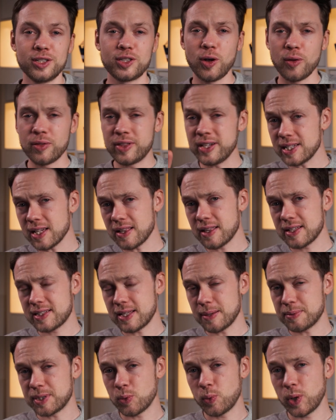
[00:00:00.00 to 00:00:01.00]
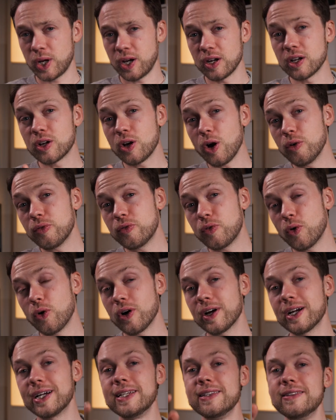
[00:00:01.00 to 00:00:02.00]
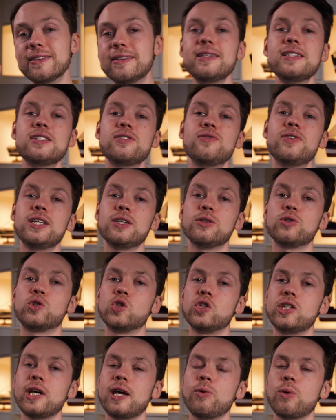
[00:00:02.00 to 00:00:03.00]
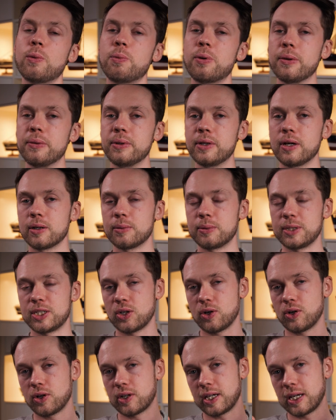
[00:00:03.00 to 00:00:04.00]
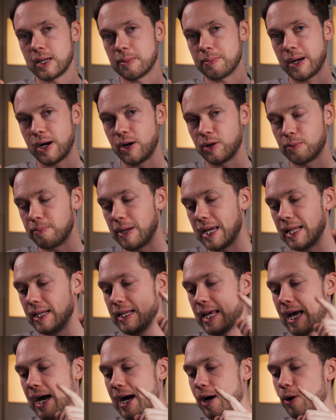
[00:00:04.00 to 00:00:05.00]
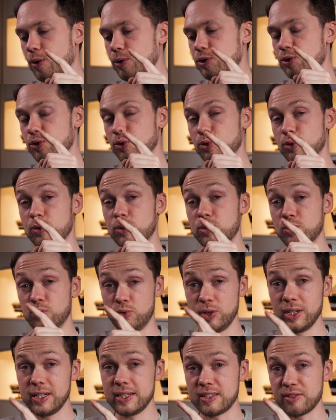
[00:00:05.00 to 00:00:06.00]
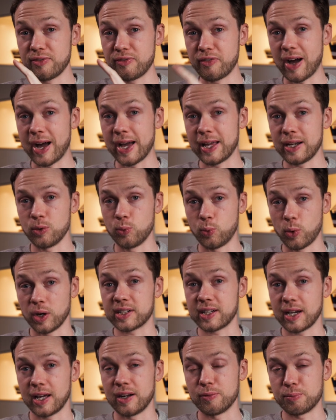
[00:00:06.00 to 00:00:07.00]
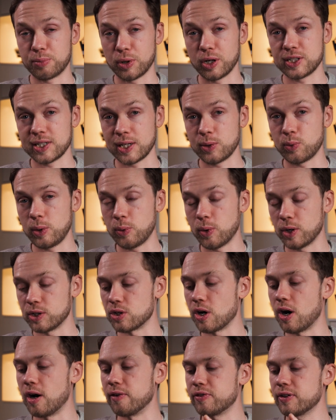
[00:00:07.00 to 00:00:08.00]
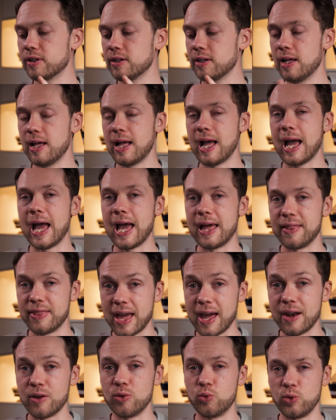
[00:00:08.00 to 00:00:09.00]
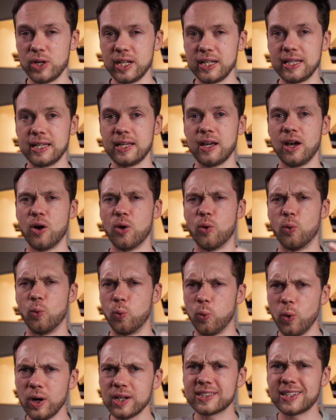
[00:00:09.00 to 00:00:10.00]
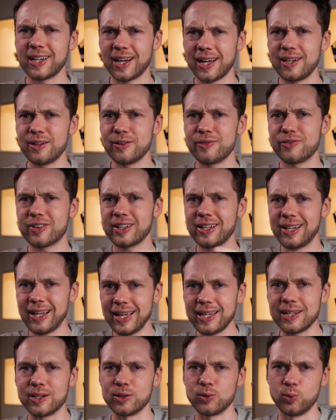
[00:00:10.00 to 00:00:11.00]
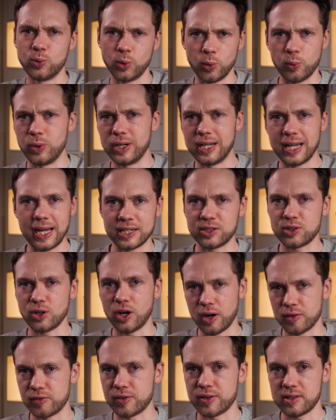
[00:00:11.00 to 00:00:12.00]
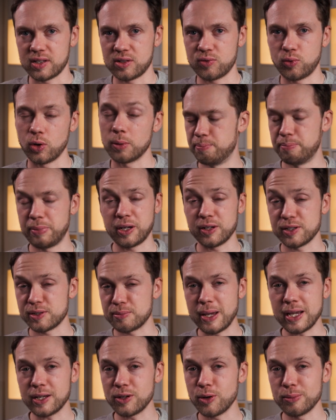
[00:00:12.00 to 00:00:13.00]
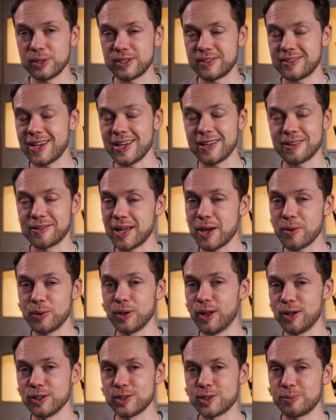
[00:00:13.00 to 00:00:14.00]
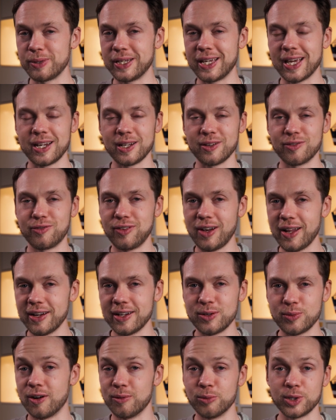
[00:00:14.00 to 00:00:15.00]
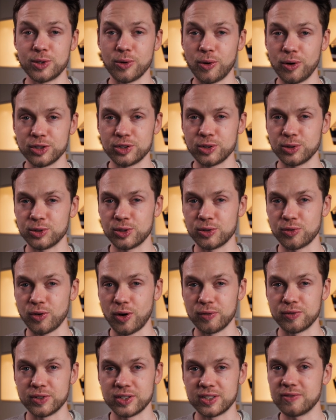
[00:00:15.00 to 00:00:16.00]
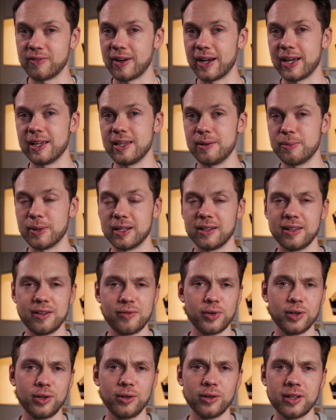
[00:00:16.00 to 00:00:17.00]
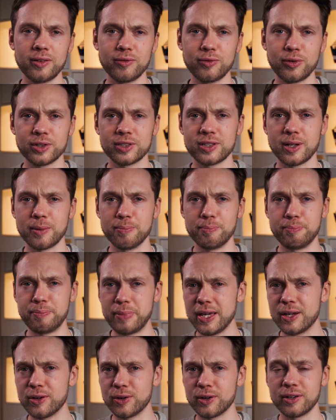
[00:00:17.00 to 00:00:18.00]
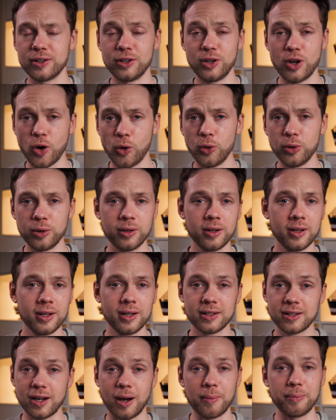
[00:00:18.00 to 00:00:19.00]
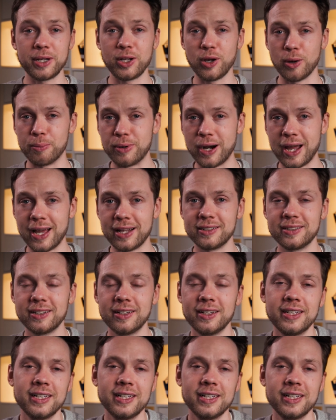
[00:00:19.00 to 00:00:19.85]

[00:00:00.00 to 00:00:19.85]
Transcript: So these are the steps that we're going to go for. In this video today, we're probably going to be talking about mainly how to really define what kind of project we want to offer, and then really what kind of client would we like to offer this for? Because make no mistake, they will also be getting flooded with all sorts of offers via email. If you're looking for some bigger known company or brand,